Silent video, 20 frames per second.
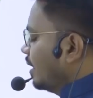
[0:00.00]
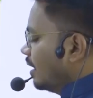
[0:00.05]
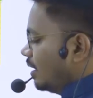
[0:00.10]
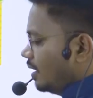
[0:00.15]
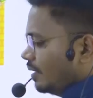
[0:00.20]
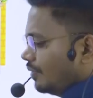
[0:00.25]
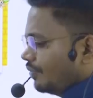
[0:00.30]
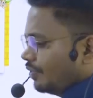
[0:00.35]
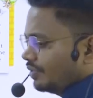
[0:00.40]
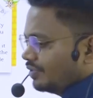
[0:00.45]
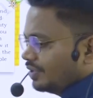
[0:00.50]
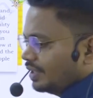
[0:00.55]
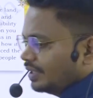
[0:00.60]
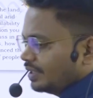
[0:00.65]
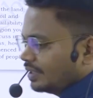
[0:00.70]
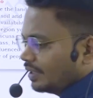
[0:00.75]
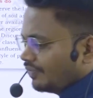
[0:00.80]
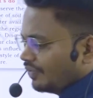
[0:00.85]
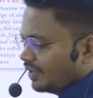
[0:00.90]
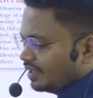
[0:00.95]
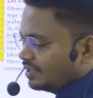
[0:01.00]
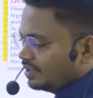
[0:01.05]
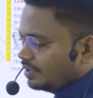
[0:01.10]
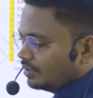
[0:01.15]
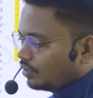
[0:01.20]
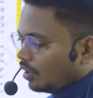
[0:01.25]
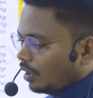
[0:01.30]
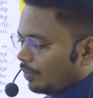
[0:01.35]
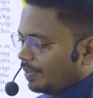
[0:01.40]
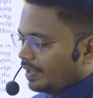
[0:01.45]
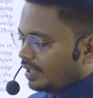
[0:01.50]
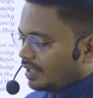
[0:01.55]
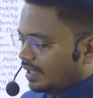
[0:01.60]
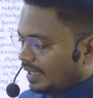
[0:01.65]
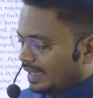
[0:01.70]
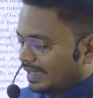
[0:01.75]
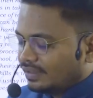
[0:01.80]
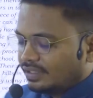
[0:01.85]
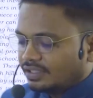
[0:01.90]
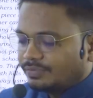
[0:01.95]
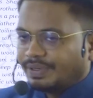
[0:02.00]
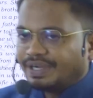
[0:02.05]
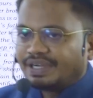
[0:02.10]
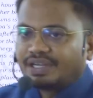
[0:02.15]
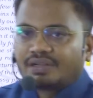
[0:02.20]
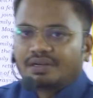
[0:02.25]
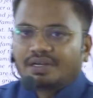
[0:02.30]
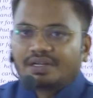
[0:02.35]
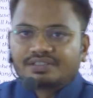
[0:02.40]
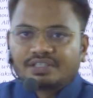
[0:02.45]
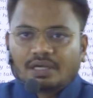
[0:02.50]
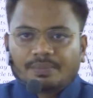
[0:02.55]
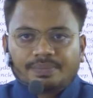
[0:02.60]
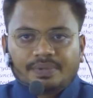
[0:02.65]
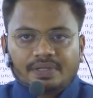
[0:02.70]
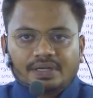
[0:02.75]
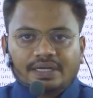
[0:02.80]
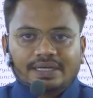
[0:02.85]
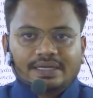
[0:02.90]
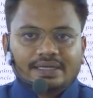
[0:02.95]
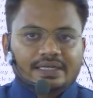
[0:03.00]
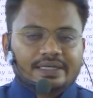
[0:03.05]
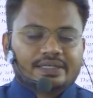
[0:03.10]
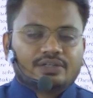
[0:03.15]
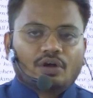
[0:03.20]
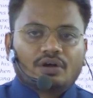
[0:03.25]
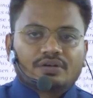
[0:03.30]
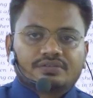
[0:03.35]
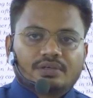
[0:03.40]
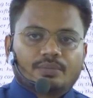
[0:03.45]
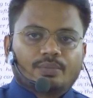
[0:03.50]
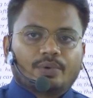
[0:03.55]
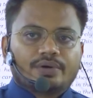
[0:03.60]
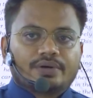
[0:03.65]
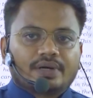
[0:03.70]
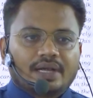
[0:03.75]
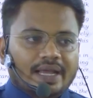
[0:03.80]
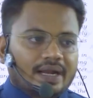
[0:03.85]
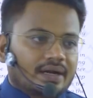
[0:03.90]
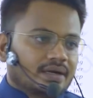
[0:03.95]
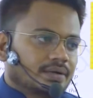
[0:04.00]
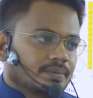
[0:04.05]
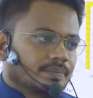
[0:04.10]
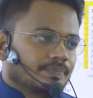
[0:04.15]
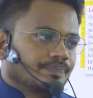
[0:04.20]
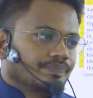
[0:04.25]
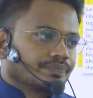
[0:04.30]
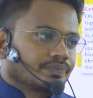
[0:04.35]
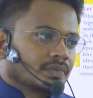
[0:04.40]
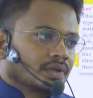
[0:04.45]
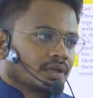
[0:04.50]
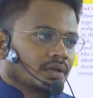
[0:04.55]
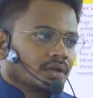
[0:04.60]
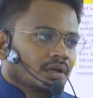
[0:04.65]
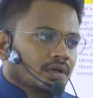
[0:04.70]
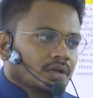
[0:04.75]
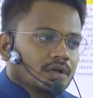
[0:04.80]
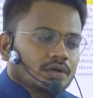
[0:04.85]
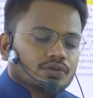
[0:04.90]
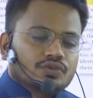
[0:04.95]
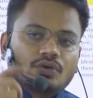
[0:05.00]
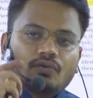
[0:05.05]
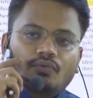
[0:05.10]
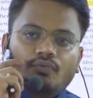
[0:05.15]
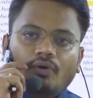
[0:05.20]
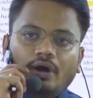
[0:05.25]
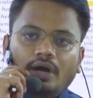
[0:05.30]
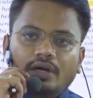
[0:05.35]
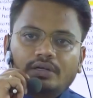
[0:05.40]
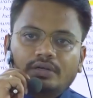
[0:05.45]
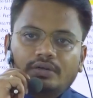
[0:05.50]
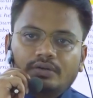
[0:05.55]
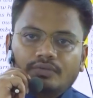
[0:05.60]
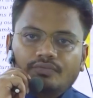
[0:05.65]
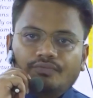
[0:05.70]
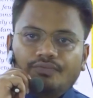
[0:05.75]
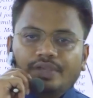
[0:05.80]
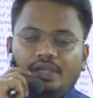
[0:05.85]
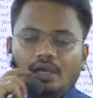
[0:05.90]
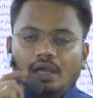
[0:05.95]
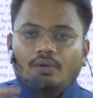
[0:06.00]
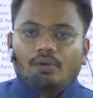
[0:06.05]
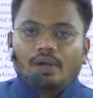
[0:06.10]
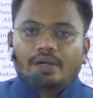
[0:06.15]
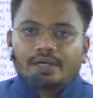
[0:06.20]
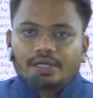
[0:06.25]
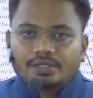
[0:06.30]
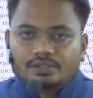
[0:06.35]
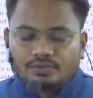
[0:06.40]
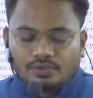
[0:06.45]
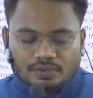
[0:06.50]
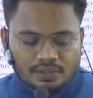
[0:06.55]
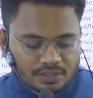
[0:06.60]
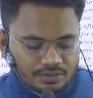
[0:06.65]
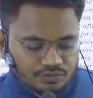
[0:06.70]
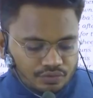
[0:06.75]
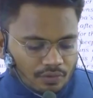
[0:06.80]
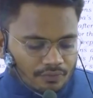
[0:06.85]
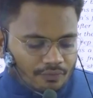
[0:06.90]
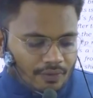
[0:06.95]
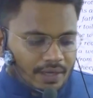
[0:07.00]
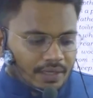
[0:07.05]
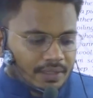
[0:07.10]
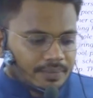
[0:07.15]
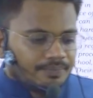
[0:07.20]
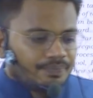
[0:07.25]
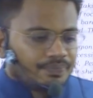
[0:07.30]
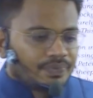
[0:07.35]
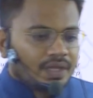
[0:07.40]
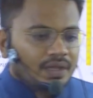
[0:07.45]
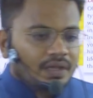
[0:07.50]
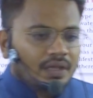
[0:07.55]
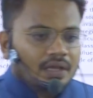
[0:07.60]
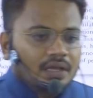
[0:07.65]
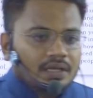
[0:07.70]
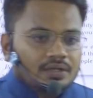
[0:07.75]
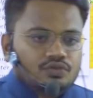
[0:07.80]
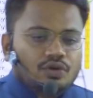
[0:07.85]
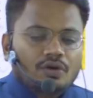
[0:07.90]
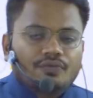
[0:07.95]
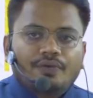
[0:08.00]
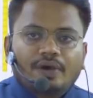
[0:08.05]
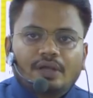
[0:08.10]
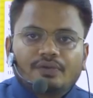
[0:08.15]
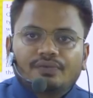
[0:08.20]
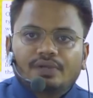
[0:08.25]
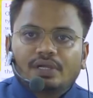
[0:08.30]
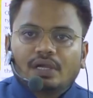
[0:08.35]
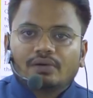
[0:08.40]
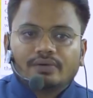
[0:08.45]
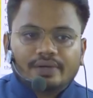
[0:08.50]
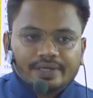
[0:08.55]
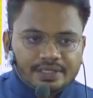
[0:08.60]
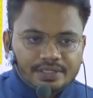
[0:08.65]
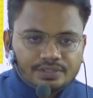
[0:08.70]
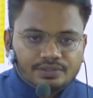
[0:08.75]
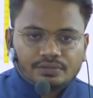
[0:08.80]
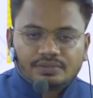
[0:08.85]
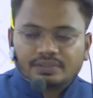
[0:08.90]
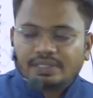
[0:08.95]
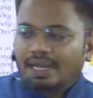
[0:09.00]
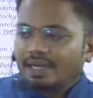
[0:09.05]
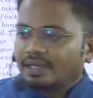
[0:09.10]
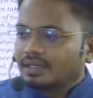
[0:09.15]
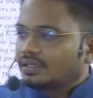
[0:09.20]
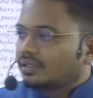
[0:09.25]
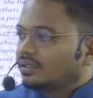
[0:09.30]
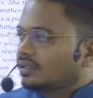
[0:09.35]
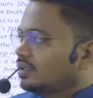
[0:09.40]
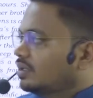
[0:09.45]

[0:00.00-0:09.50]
if you see the first topic in this particular chapter, it talks about land. So what we have understood so far? So far we have understood that